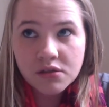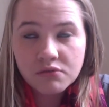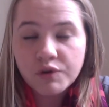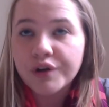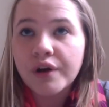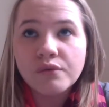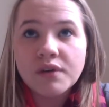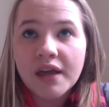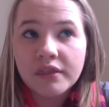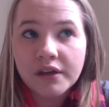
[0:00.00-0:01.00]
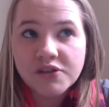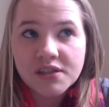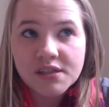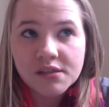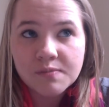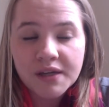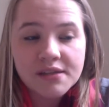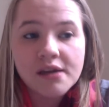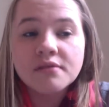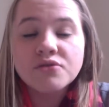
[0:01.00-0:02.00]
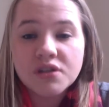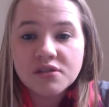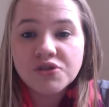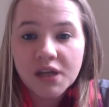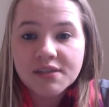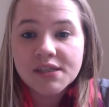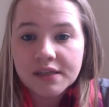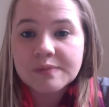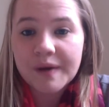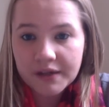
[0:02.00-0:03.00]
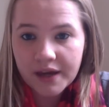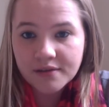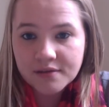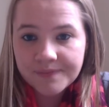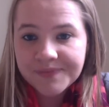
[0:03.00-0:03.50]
No, not the Jessie Knits Podcast. Just Jessie Knits Podcast.